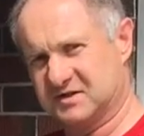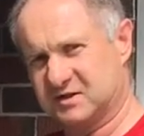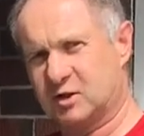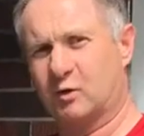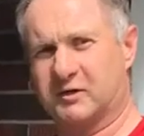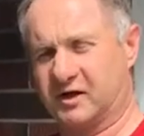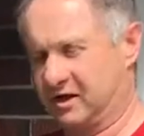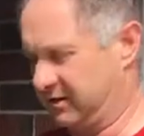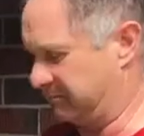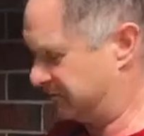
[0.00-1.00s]
coating on
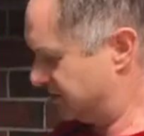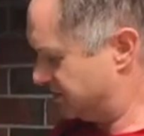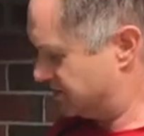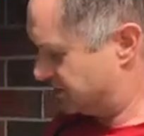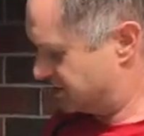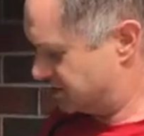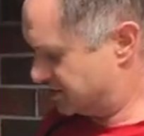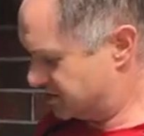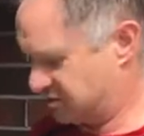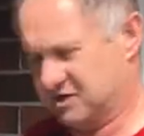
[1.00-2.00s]
them.
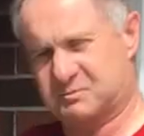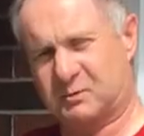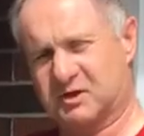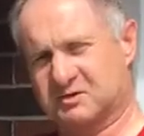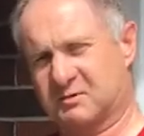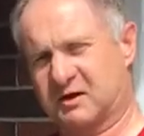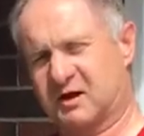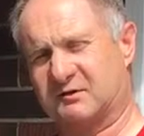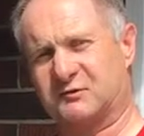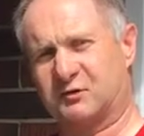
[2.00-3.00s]
So this bird's been
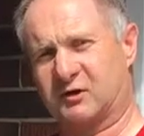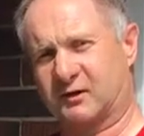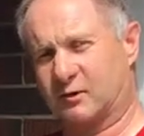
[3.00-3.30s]
on for